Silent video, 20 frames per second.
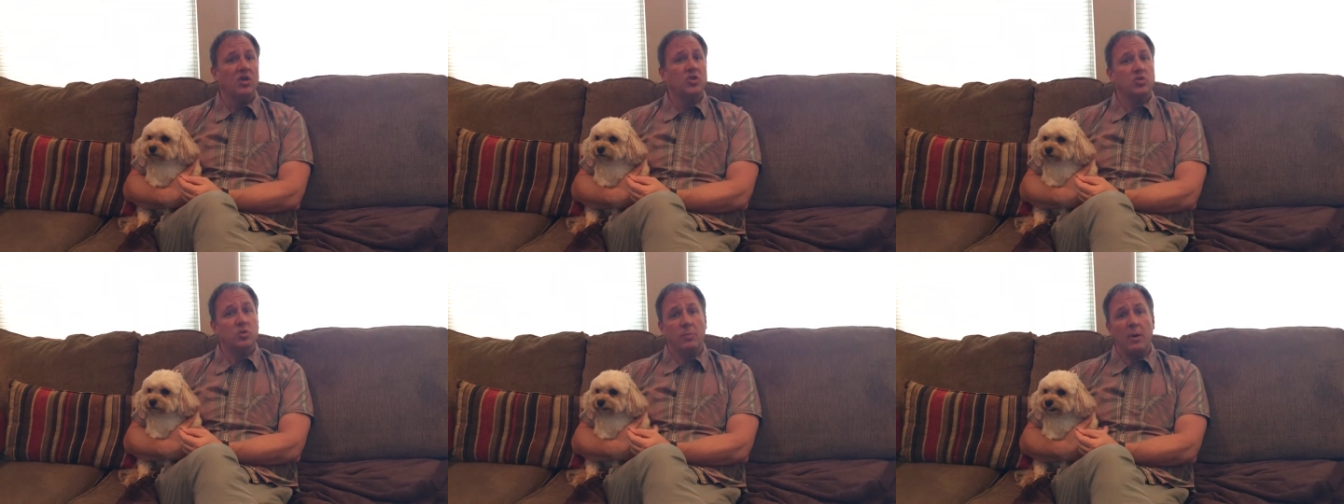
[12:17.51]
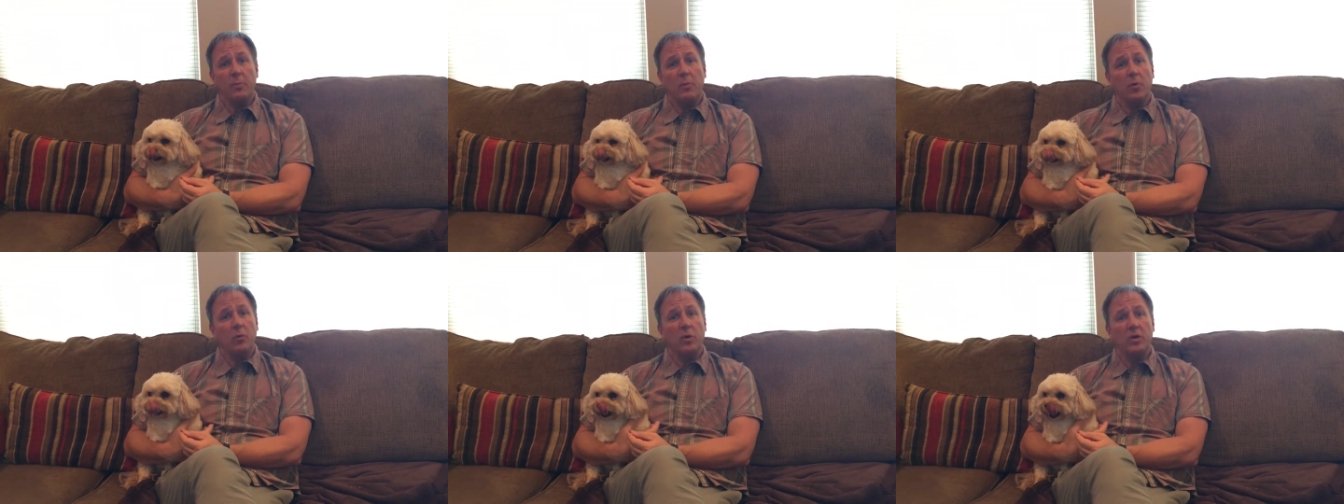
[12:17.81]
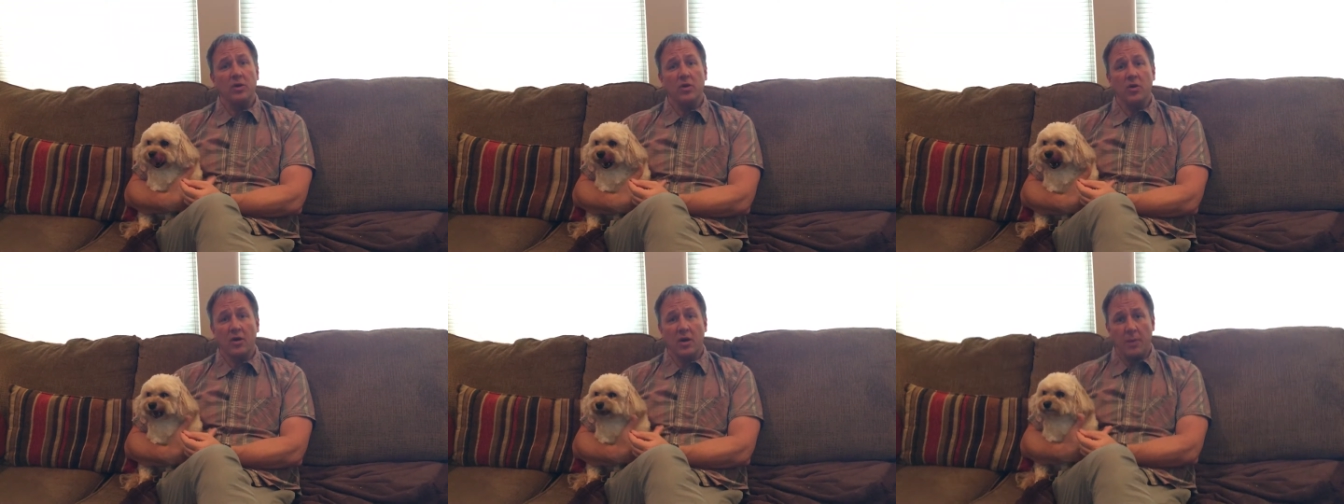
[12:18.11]
So remember,
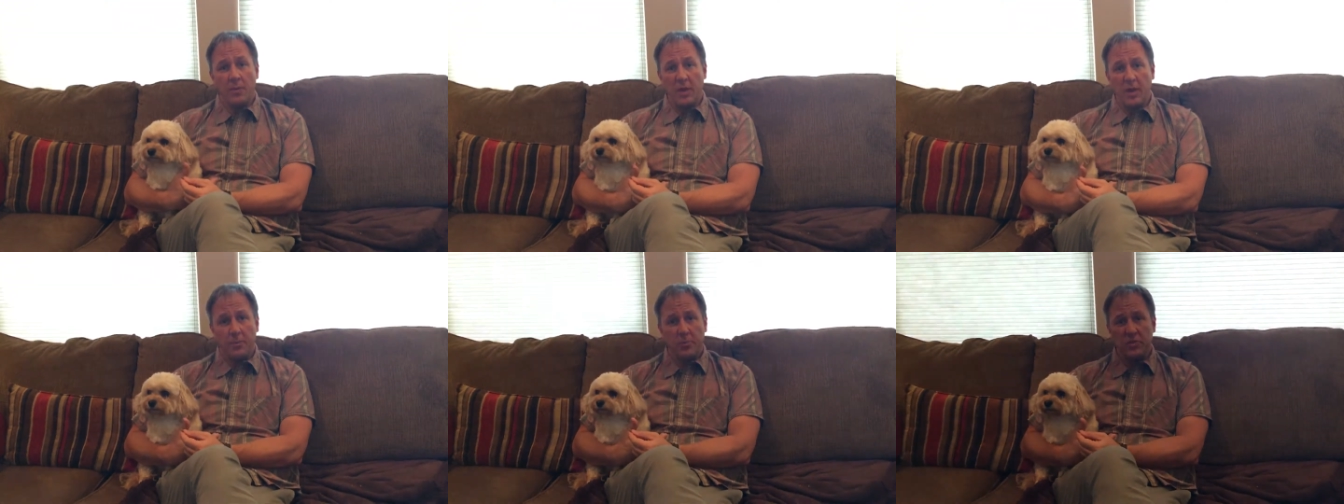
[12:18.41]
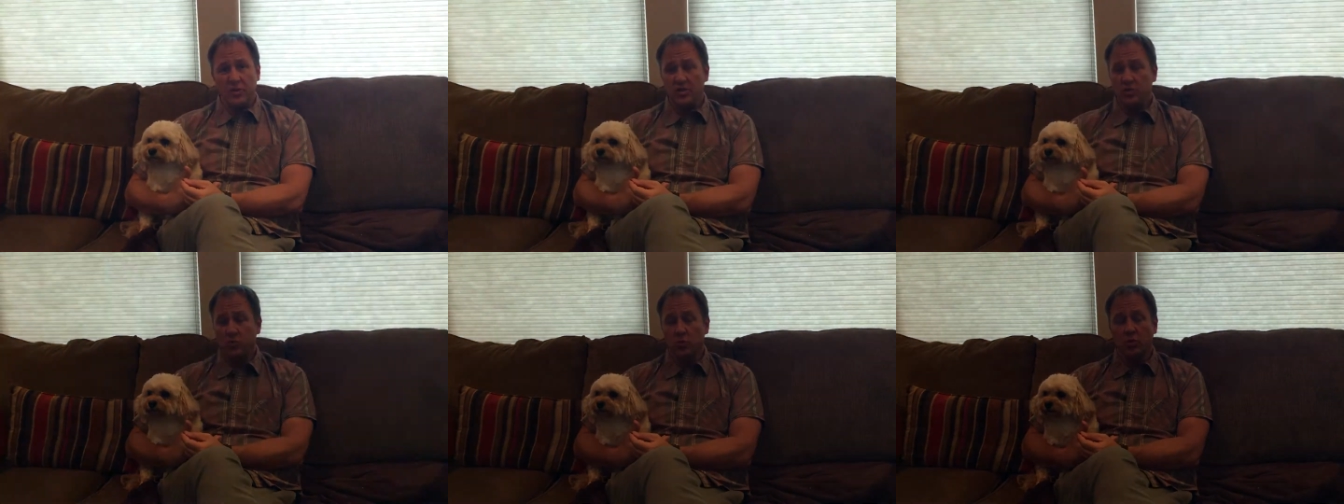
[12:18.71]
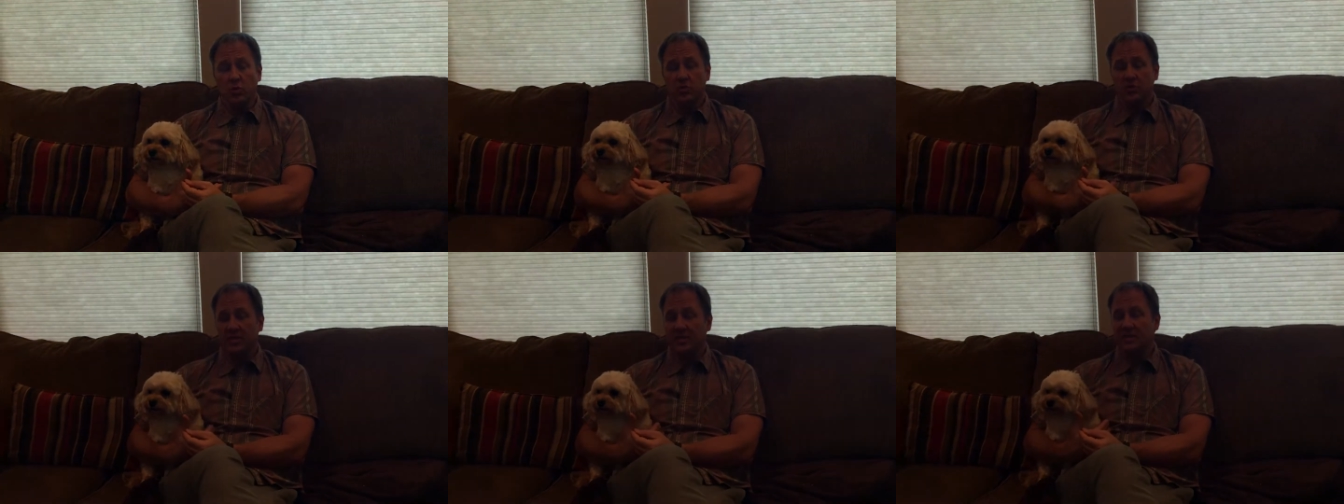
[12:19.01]
when you're coming up with these
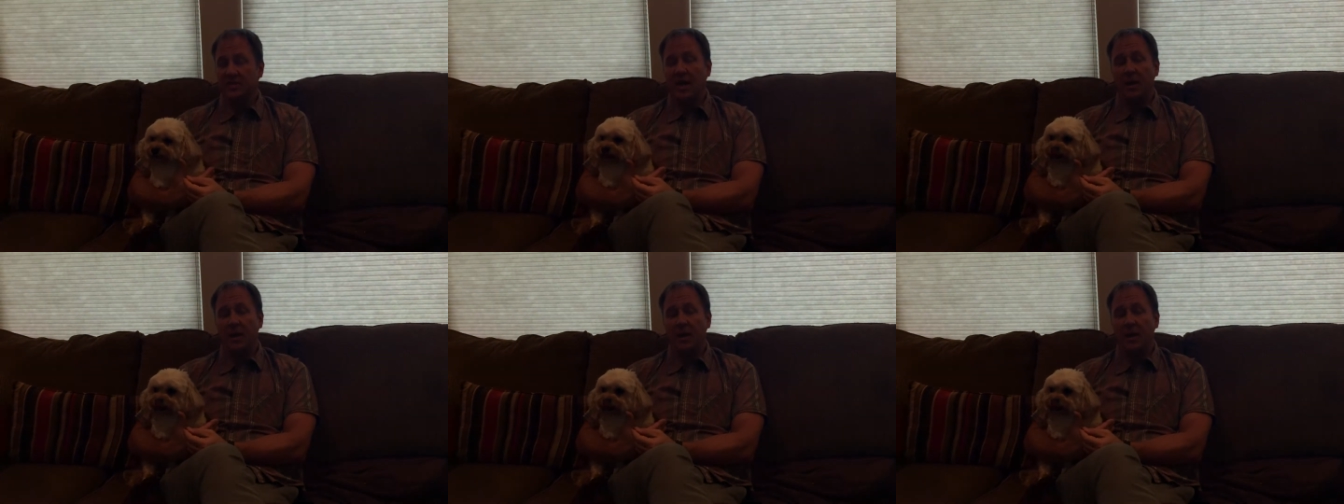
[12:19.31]
rules, it's